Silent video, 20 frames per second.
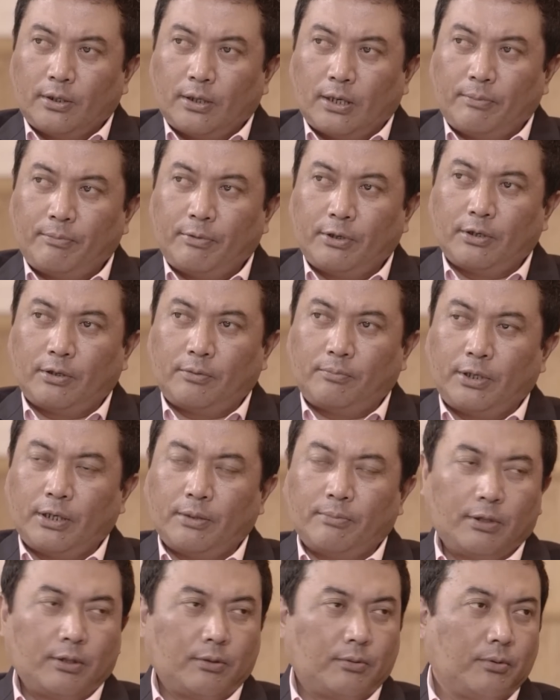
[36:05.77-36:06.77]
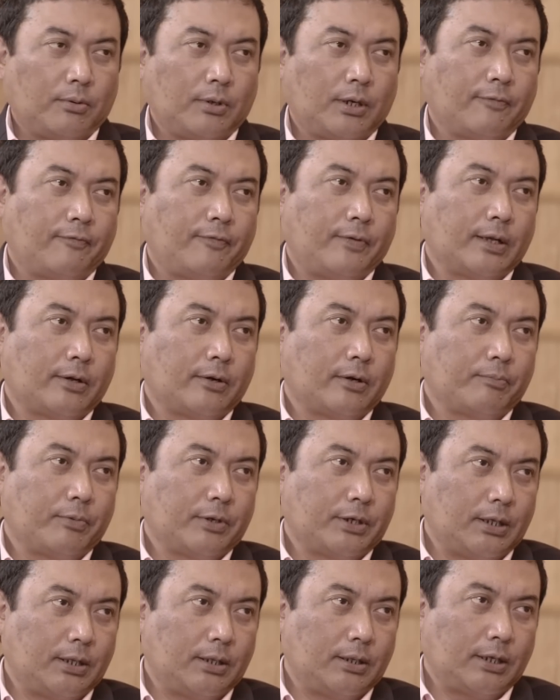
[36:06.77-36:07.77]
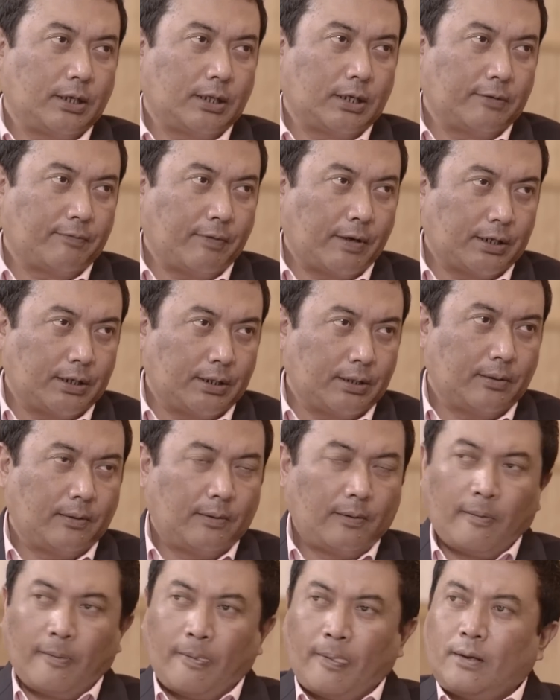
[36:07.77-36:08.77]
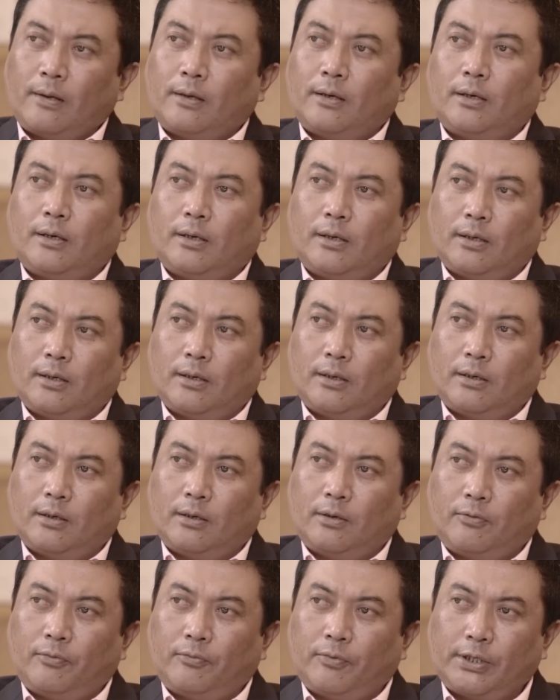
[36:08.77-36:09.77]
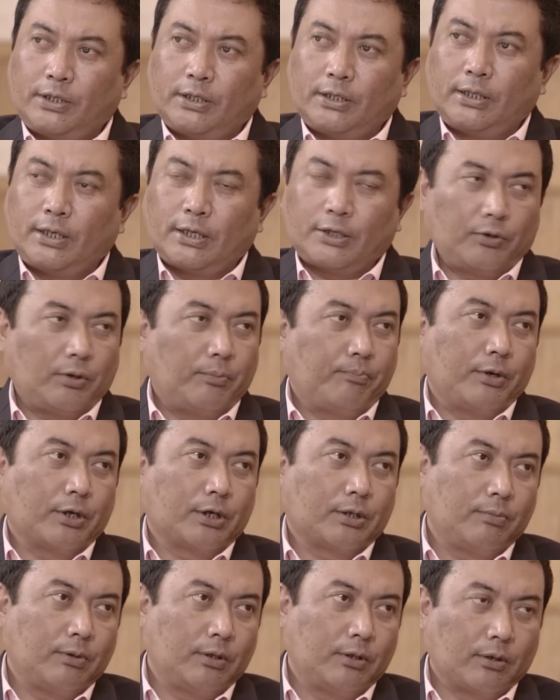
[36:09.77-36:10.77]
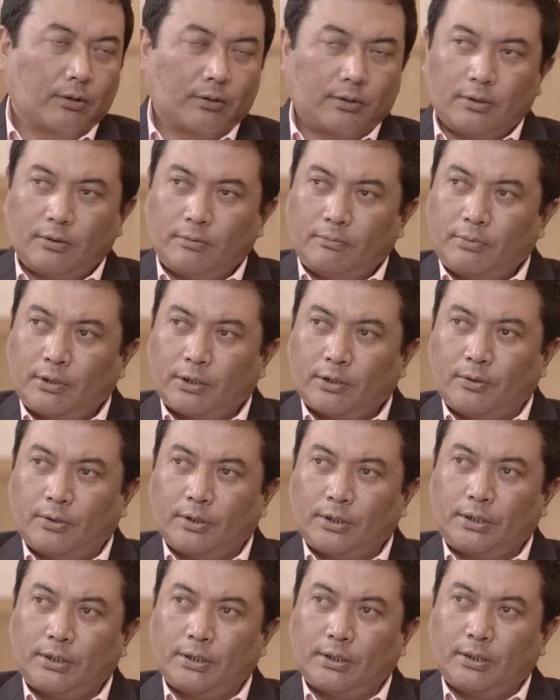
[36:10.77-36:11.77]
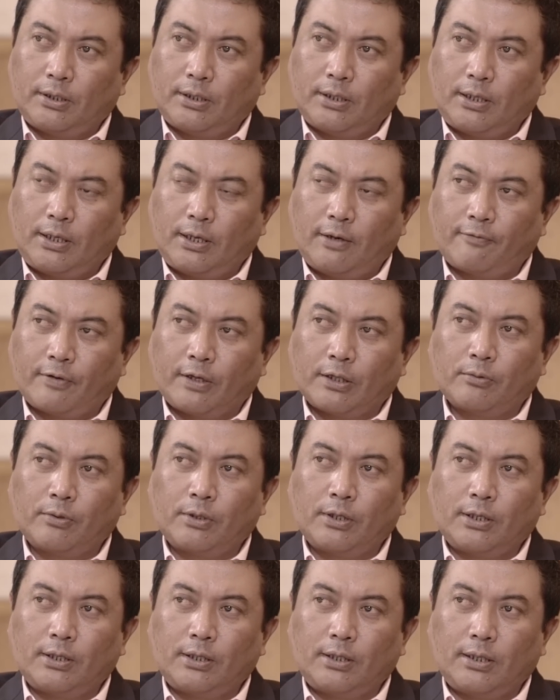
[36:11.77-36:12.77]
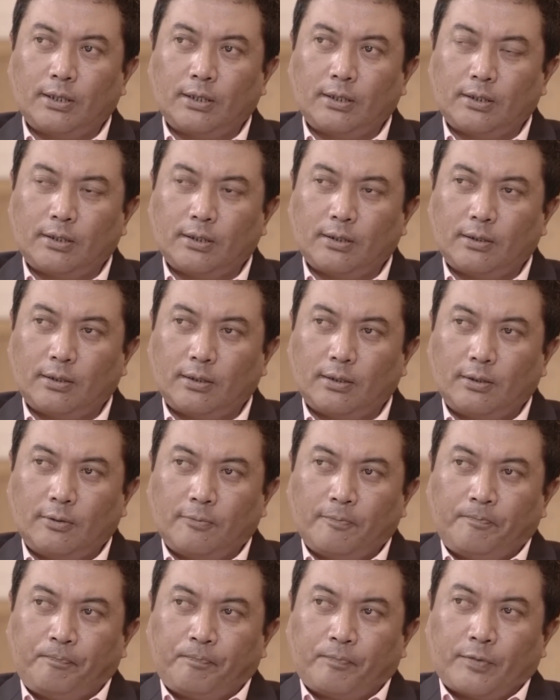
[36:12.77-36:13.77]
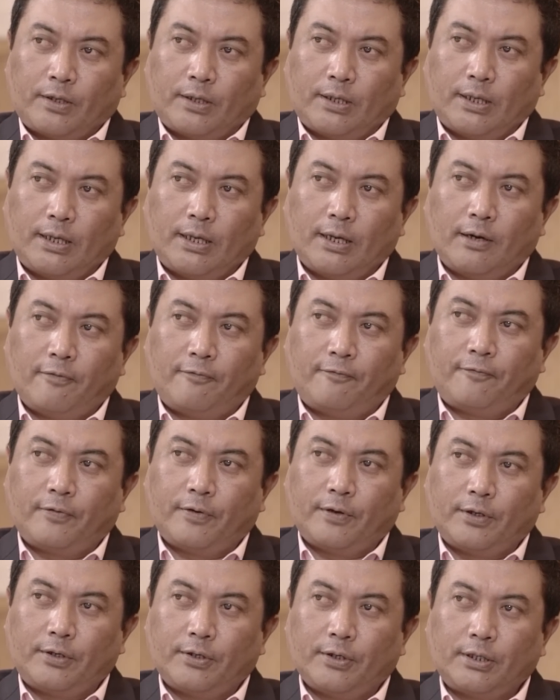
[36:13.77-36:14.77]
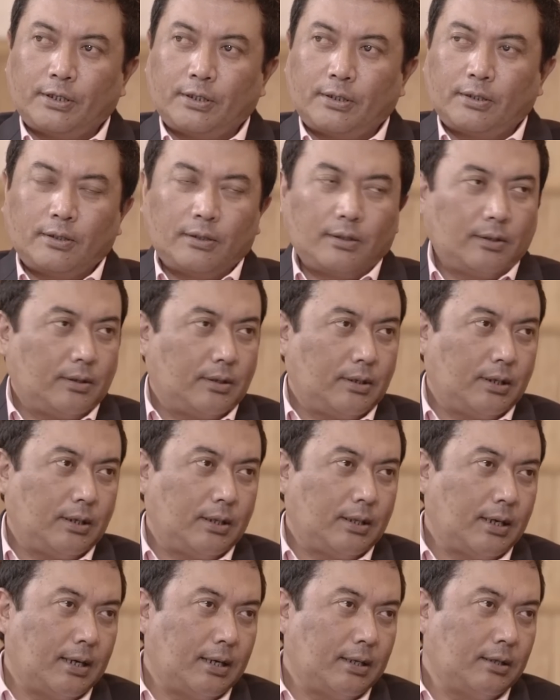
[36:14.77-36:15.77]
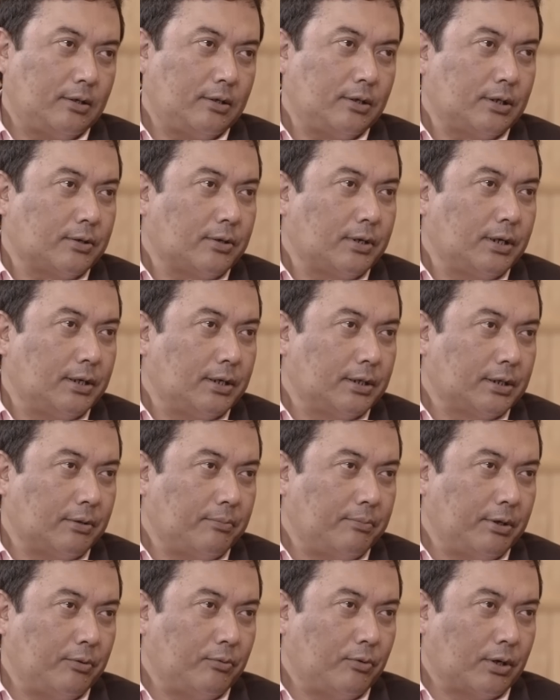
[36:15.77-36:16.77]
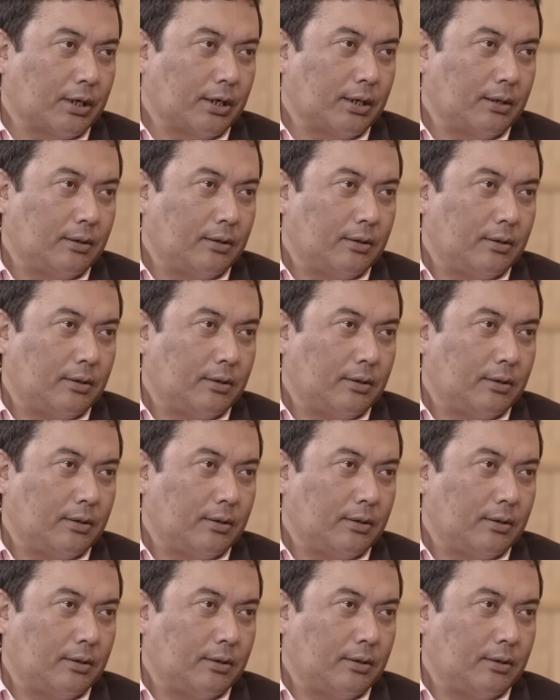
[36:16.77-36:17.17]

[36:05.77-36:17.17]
I may not be able to give 100% satisfaction, which is next to impossible, doctor, because I have calculated that I have just in hand, just 3 years I've been working.